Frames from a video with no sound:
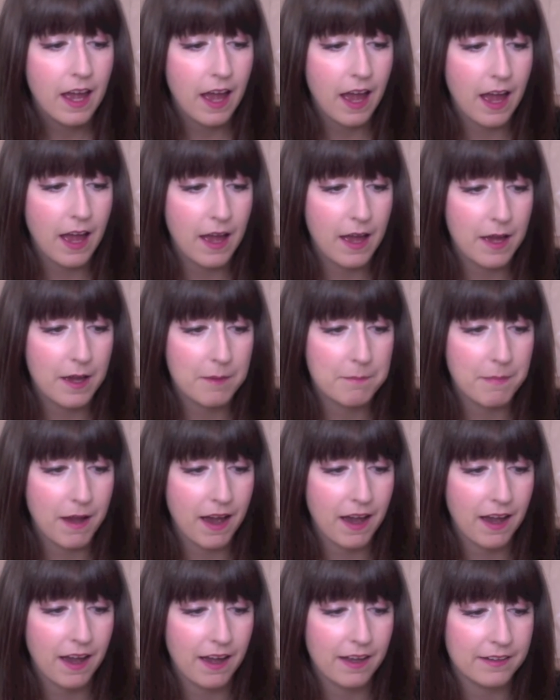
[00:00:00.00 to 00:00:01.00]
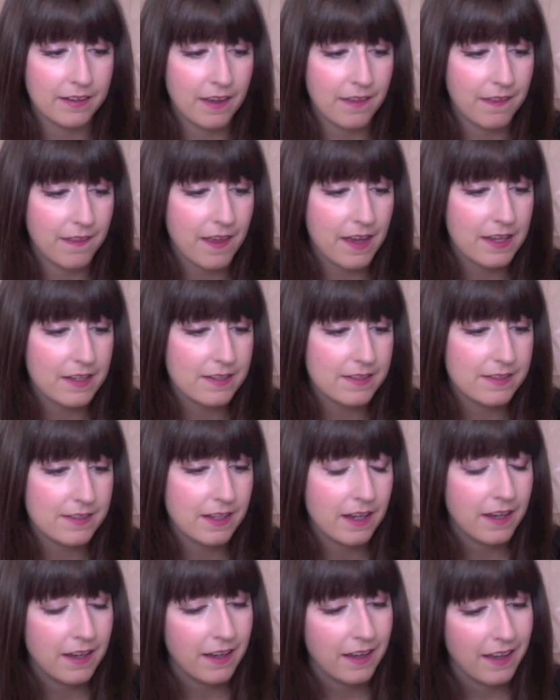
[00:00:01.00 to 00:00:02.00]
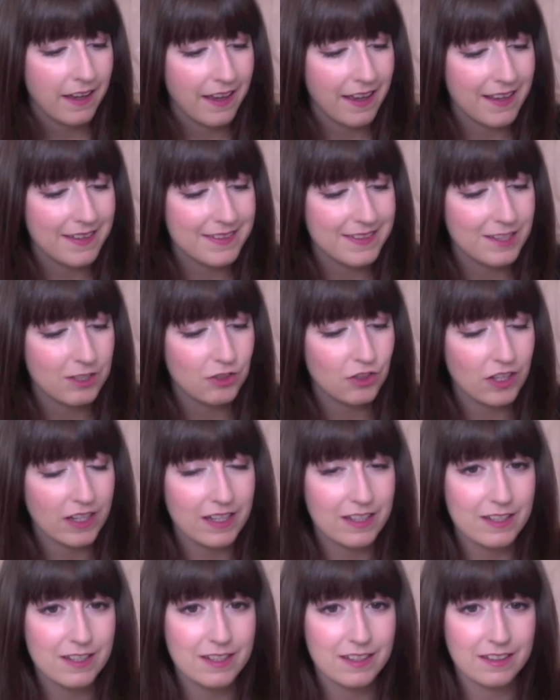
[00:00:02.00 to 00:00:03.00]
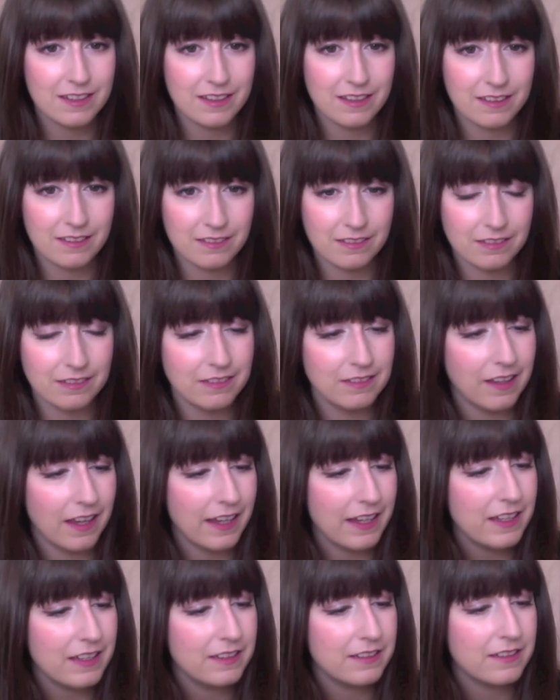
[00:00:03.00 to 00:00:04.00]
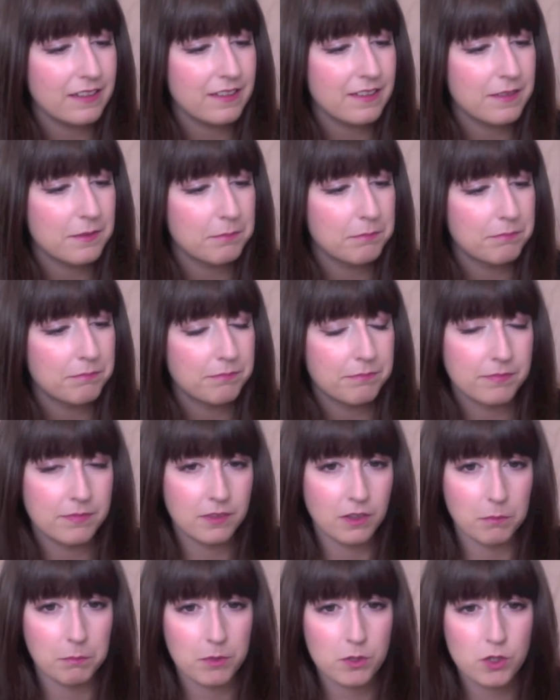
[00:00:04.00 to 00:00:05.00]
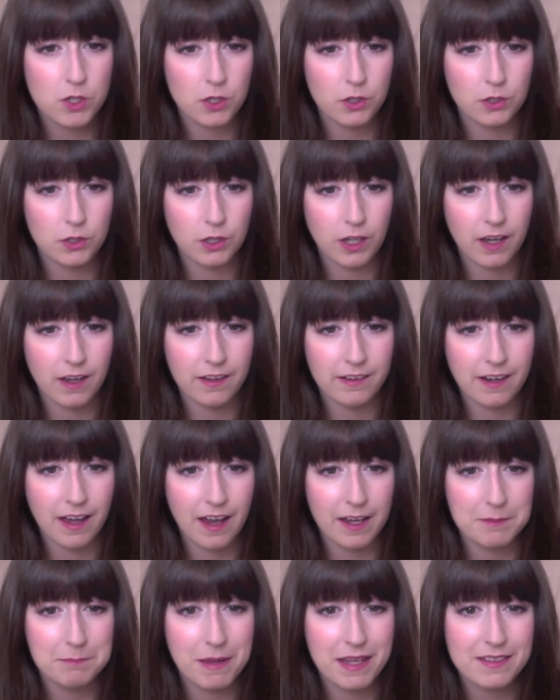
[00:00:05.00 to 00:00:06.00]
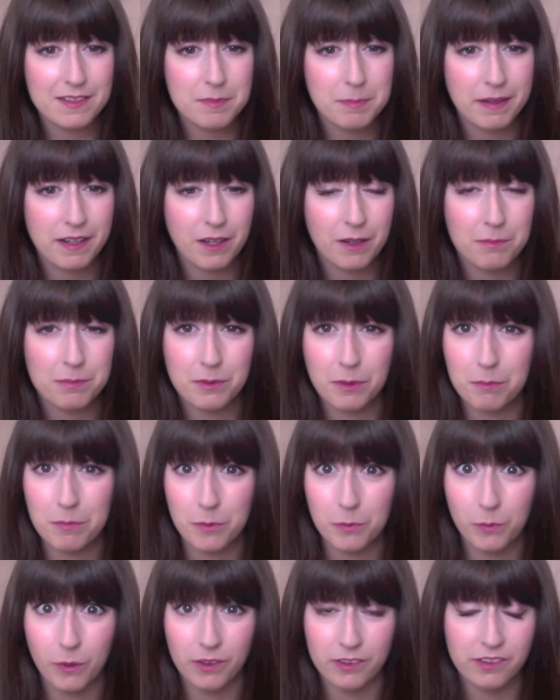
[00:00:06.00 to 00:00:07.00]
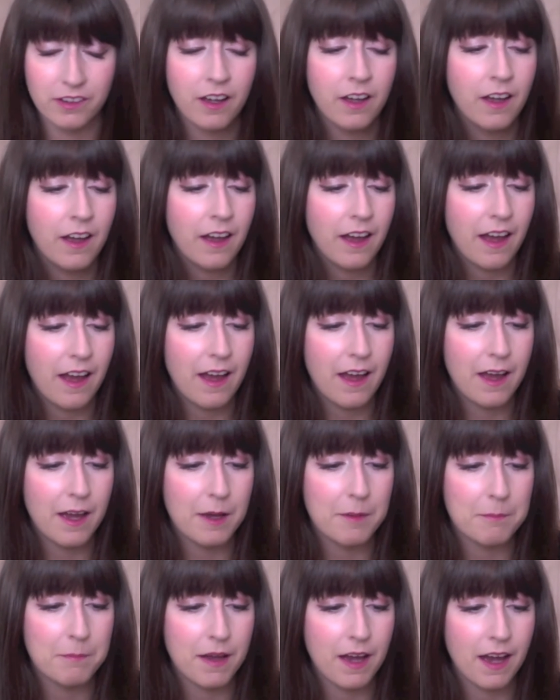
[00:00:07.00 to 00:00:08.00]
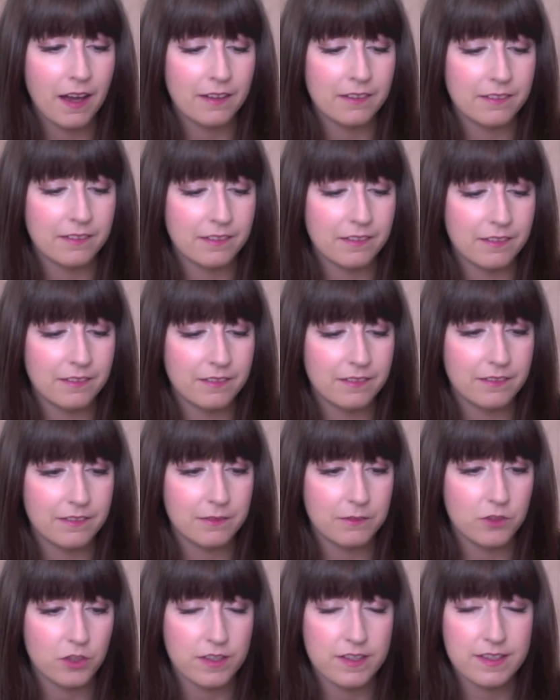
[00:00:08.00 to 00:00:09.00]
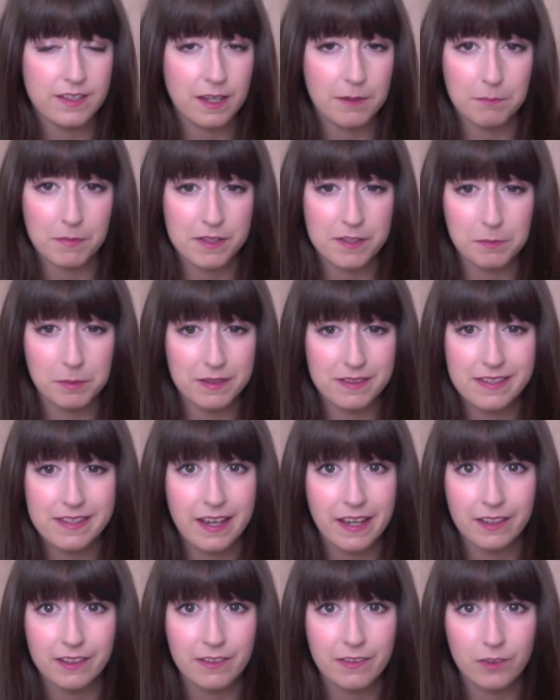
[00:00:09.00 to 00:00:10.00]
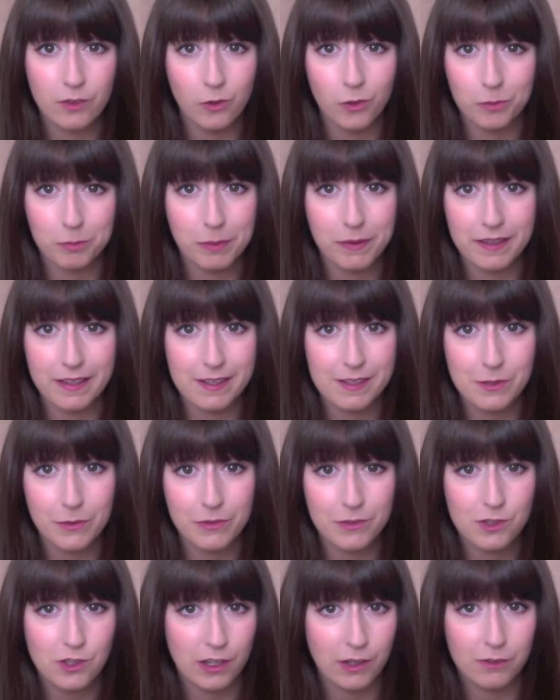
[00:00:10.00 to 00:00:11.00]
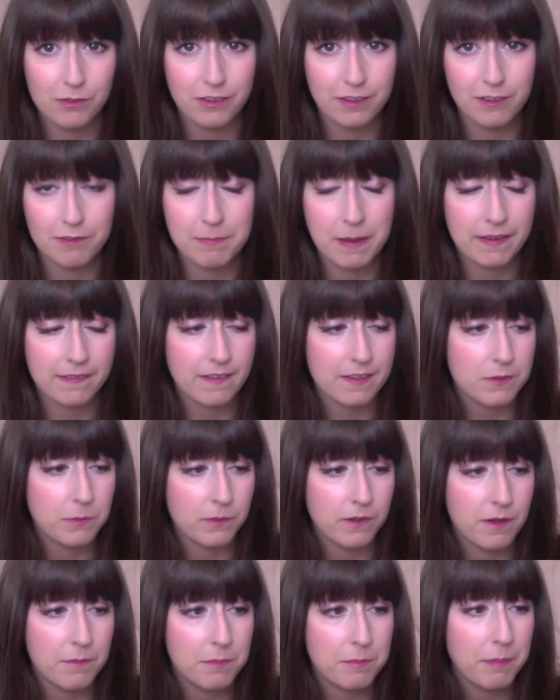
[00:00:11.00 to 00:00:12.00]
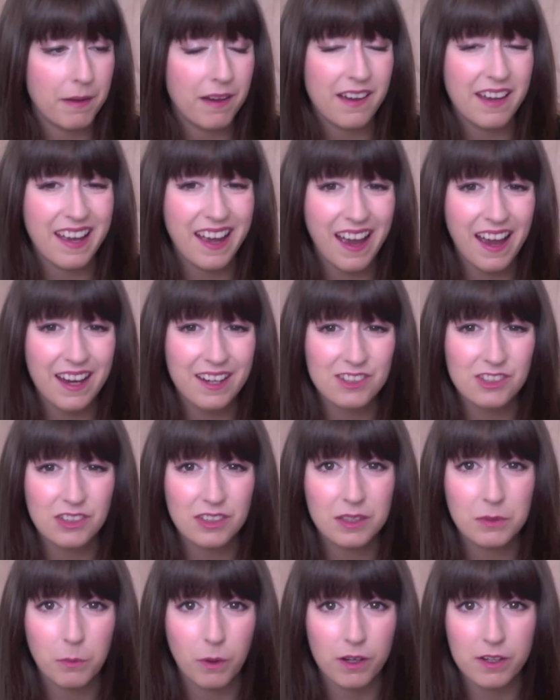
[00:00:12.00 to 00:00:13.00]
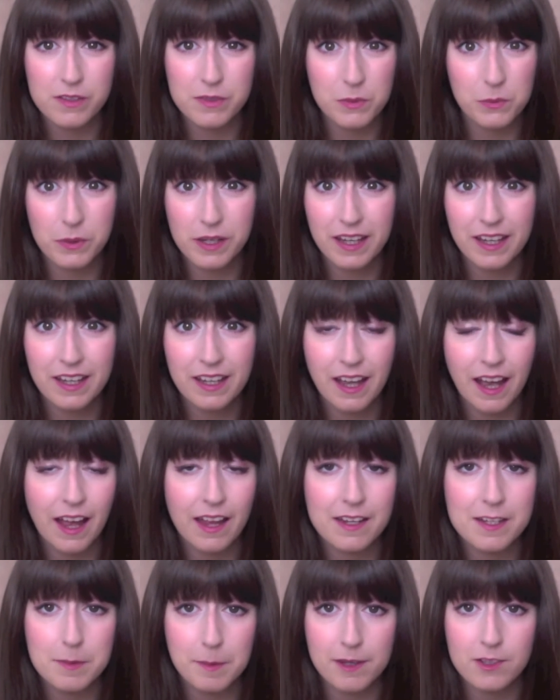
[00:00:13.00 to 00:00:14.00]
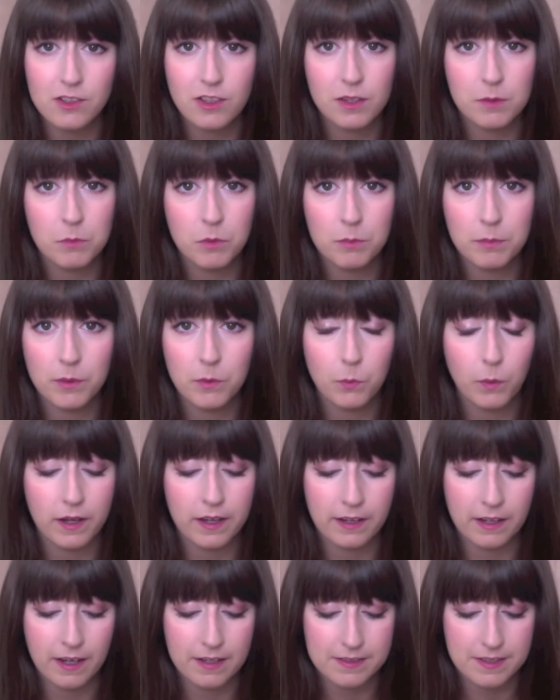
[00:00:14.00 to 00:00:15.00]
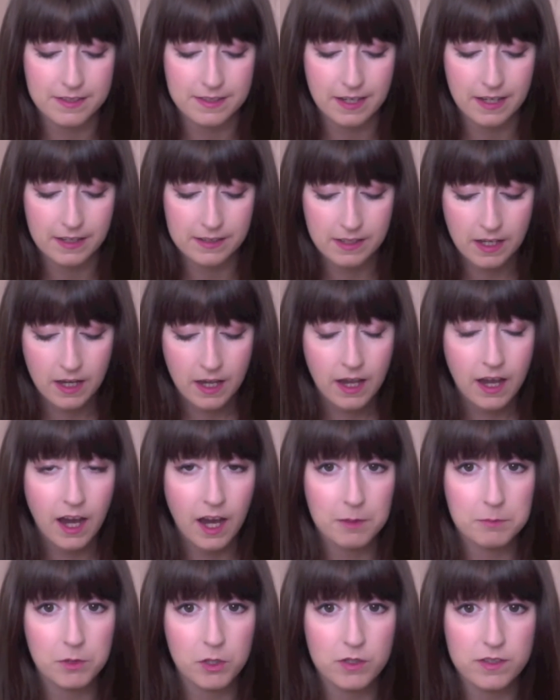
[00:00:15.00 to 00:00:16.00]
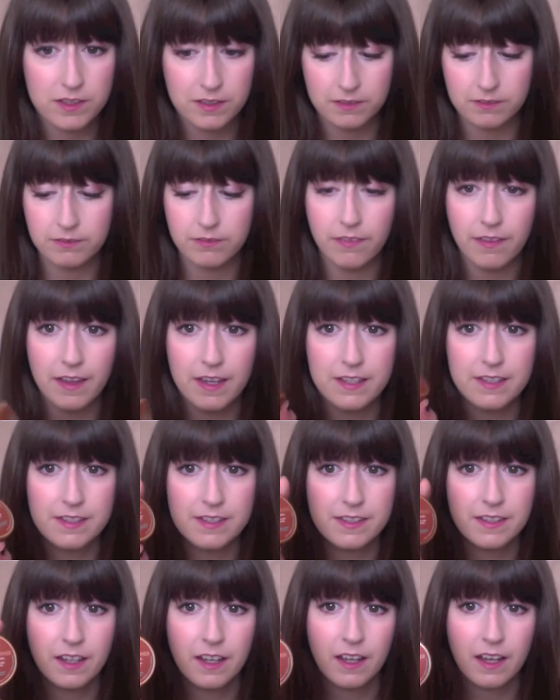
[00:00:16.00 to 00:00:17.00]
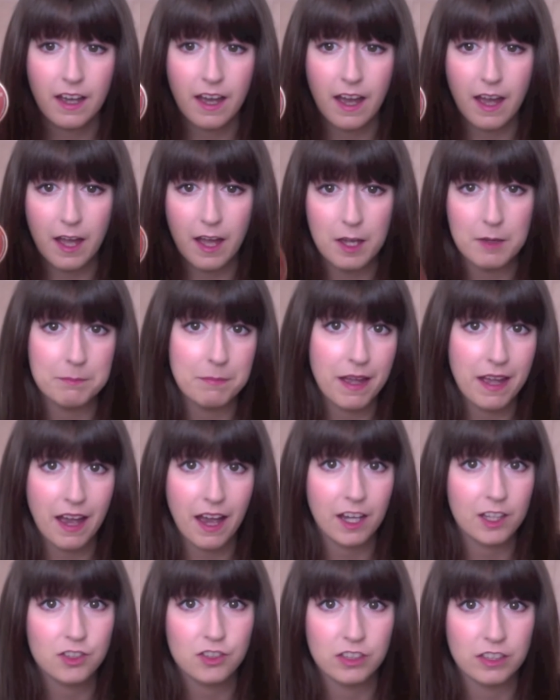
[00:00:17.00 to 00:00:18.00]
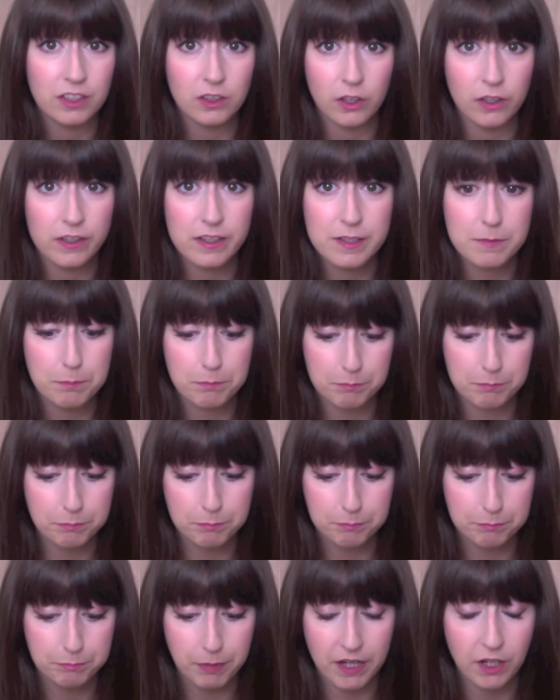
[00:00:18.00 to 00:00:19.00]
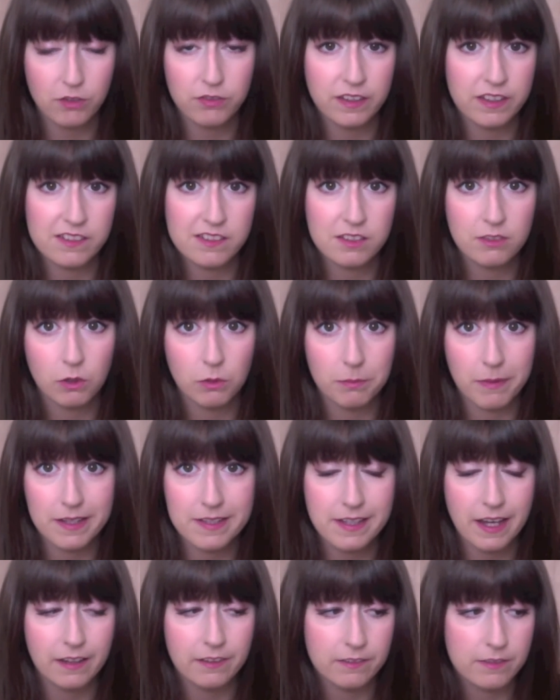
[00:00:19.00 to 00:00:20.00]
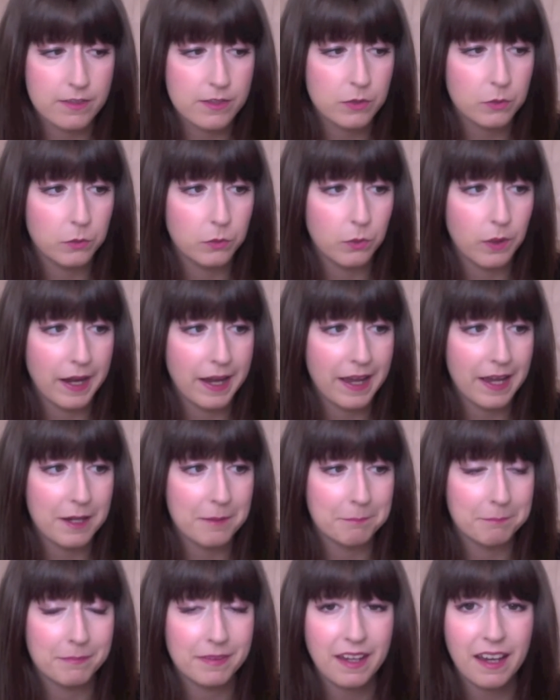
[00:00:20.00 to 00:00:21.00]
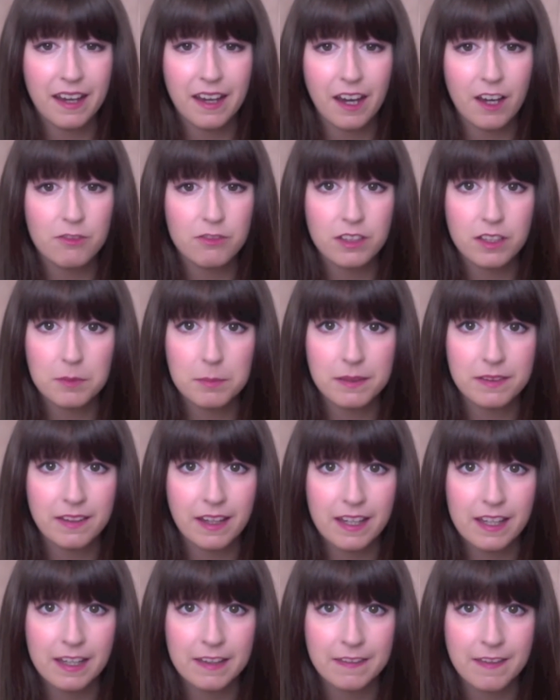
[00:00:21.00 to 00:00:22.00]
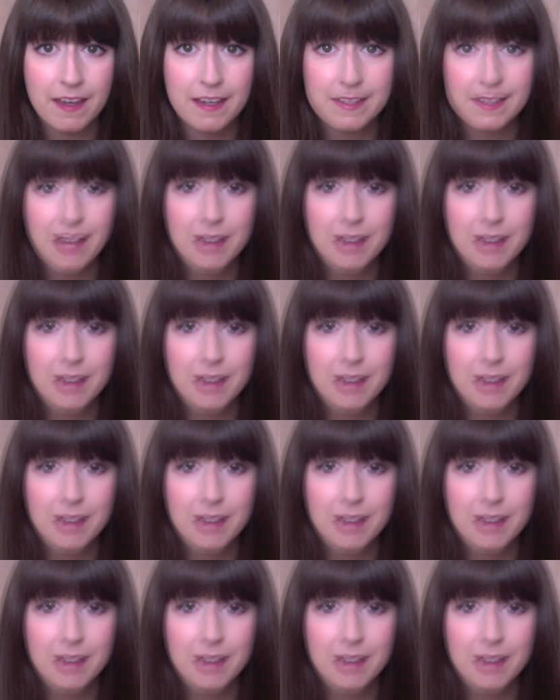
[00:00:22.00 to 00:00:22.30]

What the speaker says: And this is the shade Light number 2, and I meant to pick up number 1, and just it must have been sitting in the wrong place on the shelf, and I've picked this one up, but it actually works okay, and especially at the moment when, as I said, I'm using this, it actually looks perfect on my skin. So yeah, I've really been liking this.